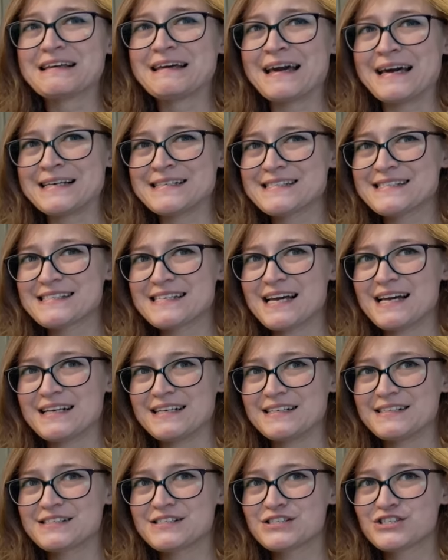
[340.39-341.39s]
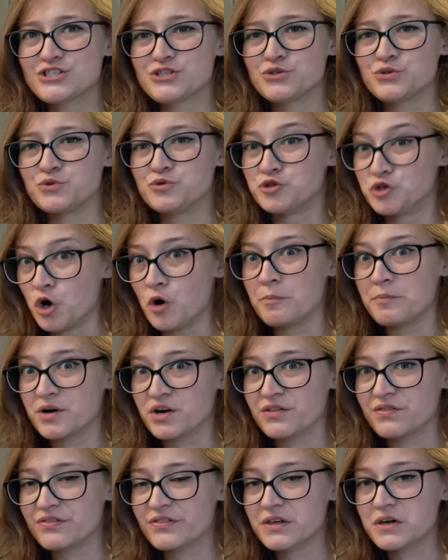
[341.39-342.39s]
get Stannis to not
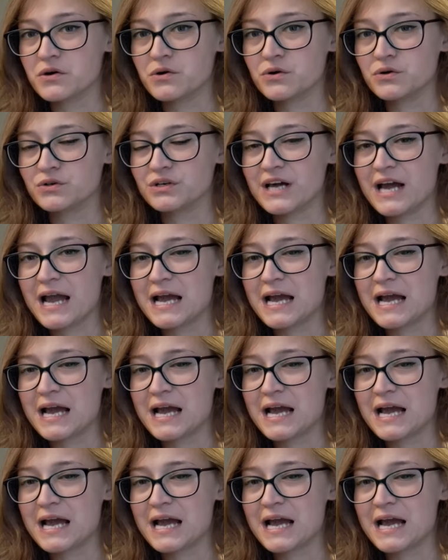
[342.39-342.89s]
burn Theon